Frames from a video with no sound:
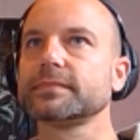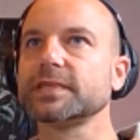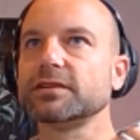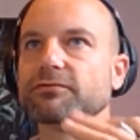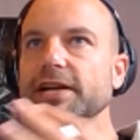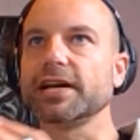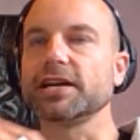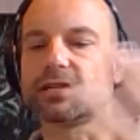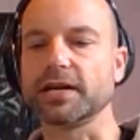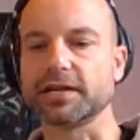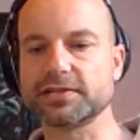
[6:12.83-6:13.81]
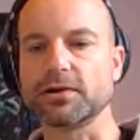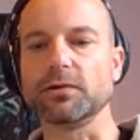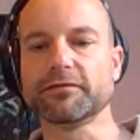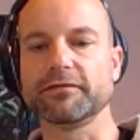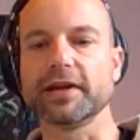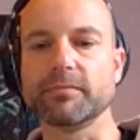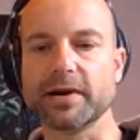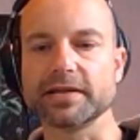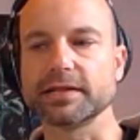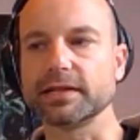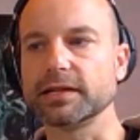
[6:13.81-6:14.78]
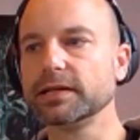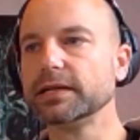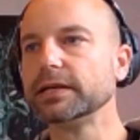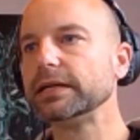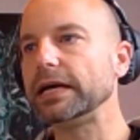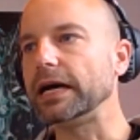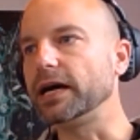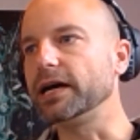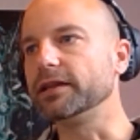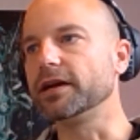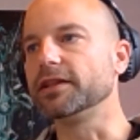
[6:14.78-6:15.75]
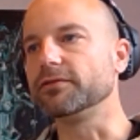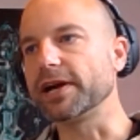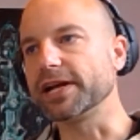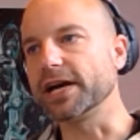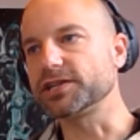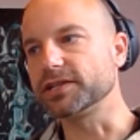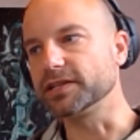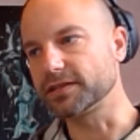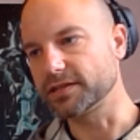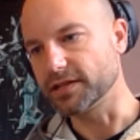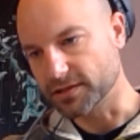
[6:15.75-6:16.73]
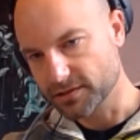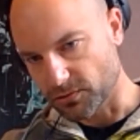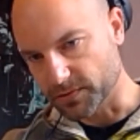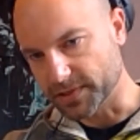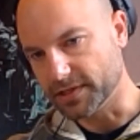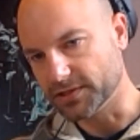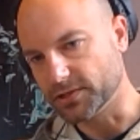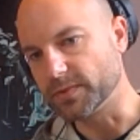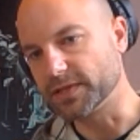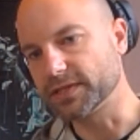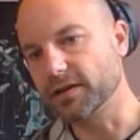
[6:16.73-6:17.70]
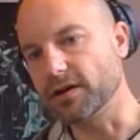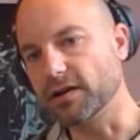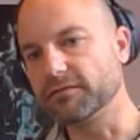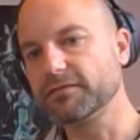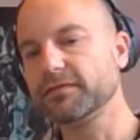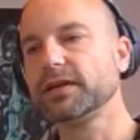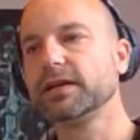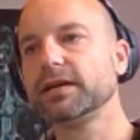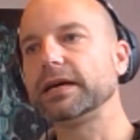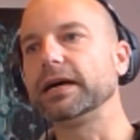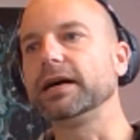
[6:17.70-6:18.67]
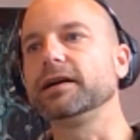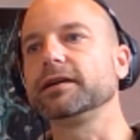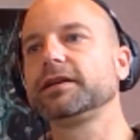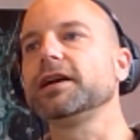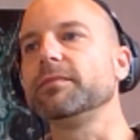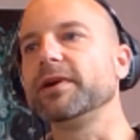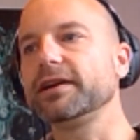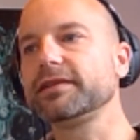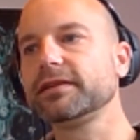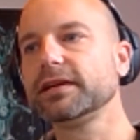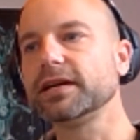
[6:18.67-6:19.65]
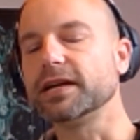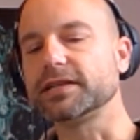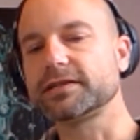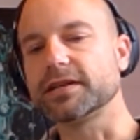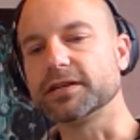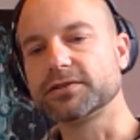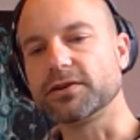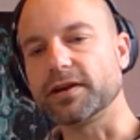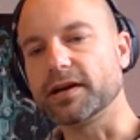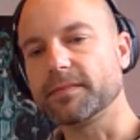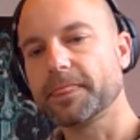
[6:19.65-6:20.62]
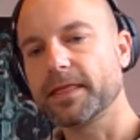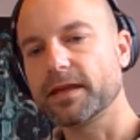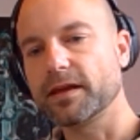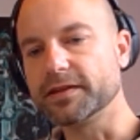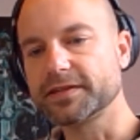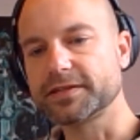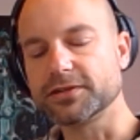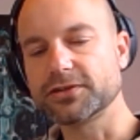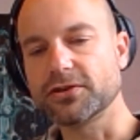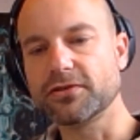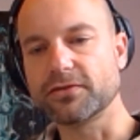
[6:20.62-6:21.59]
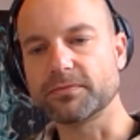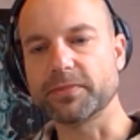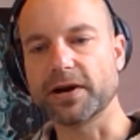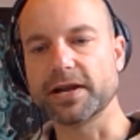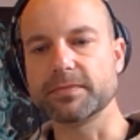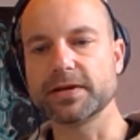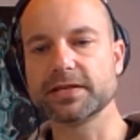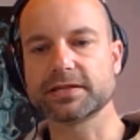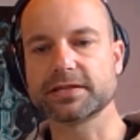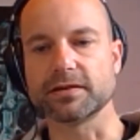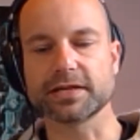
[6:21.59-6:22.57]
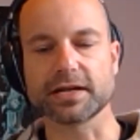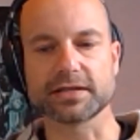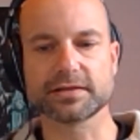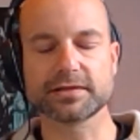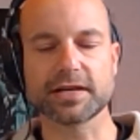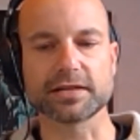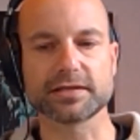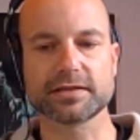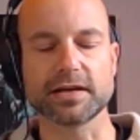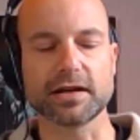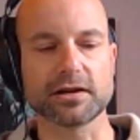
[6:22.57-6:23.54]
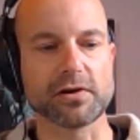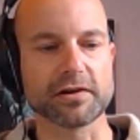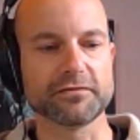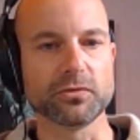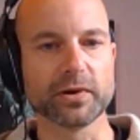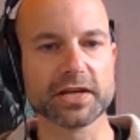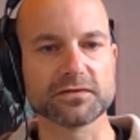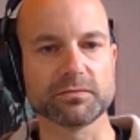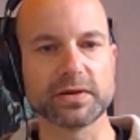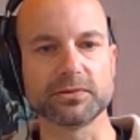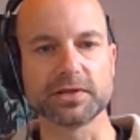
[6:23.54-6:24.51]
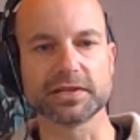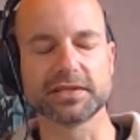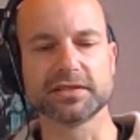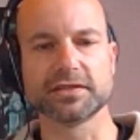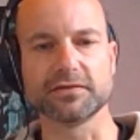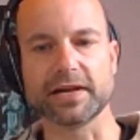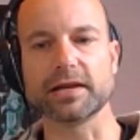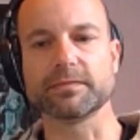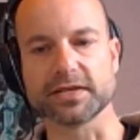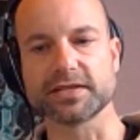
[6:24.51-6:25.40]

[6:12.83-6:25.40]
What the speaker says: radiation, like a solar flare, basically, and the radiation is causing the zombies to kind of come out. It's not a instant turn or by any means, so it takes quite a few weeks for people to develop the